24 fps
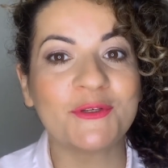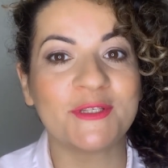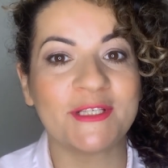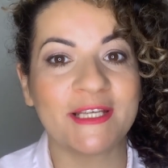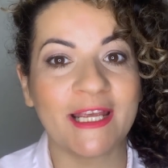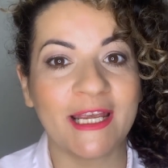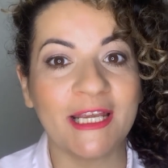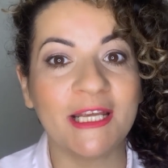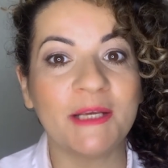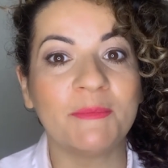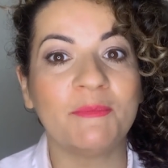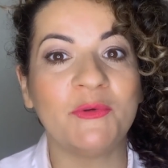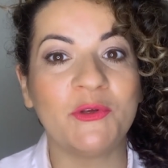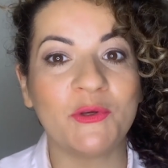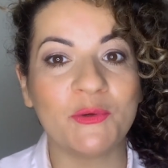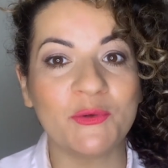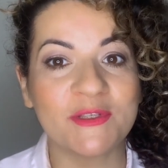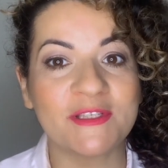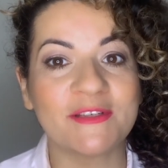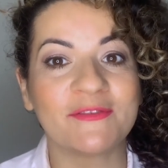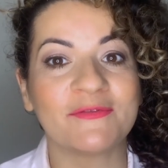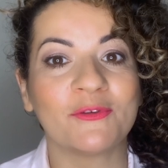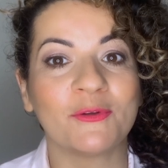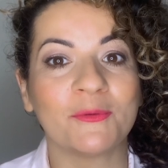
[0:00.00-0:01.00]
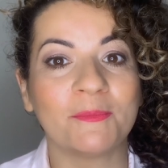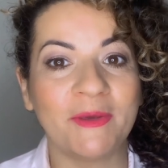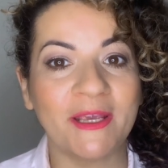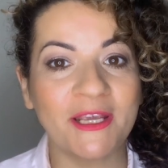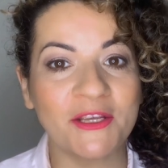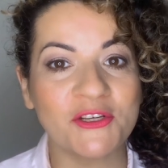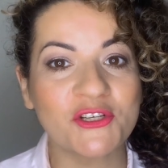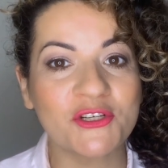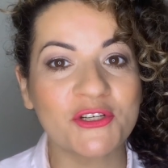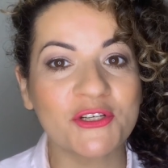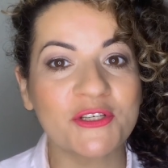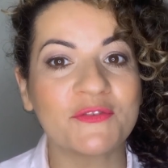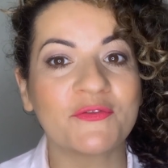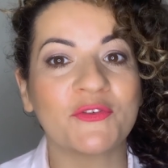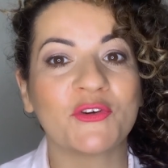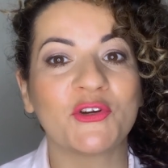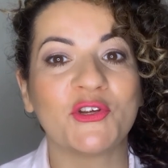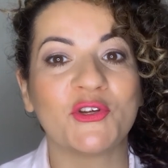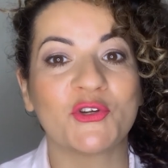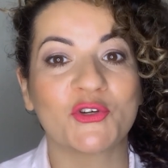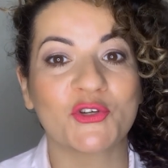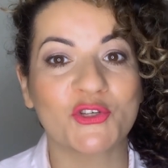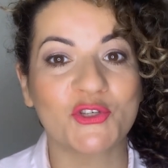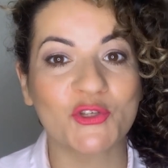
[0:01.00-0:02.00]
take beautiful pictures for
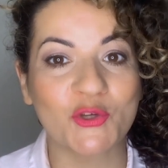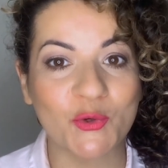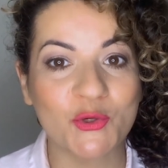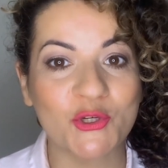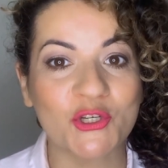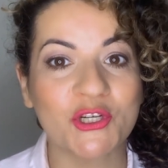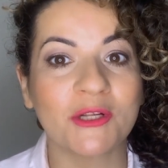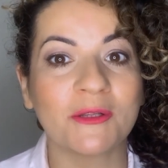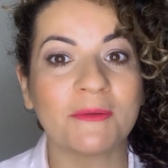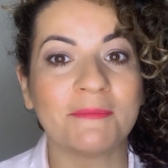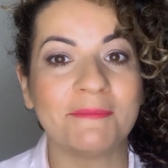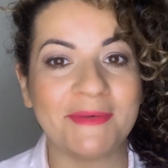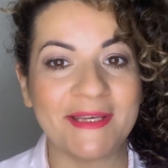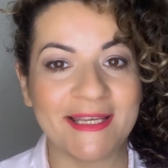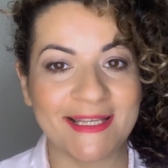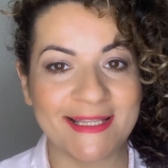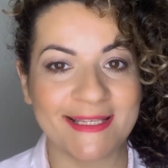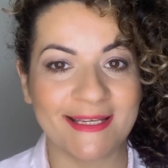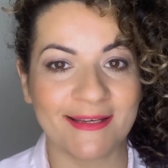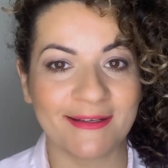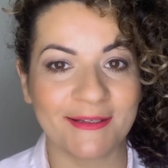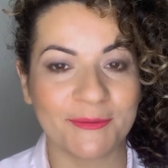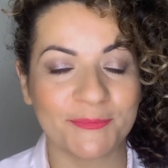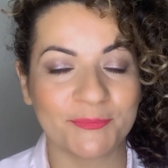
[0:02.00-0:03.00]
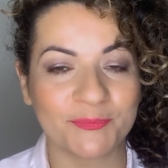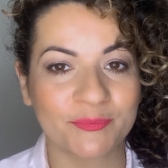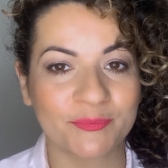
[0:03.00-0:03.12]
your social media.